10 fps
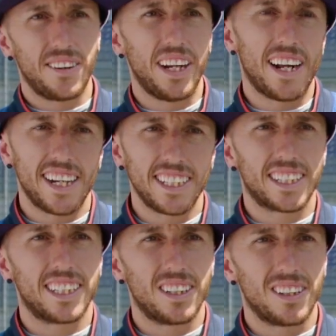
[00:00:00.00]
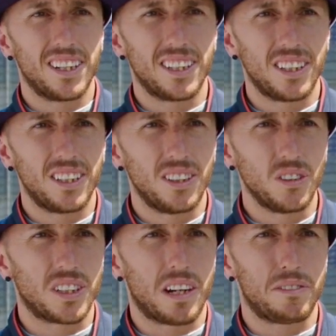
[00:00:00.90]
uh, really nice, uh,
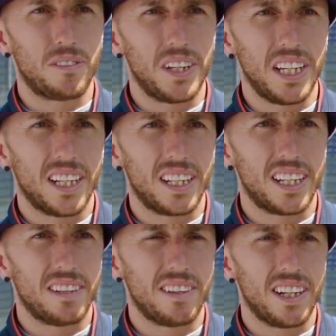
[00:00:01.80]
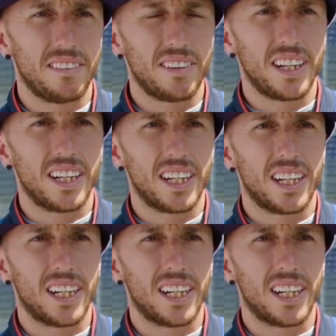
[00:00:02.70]
new stuff for me and very, very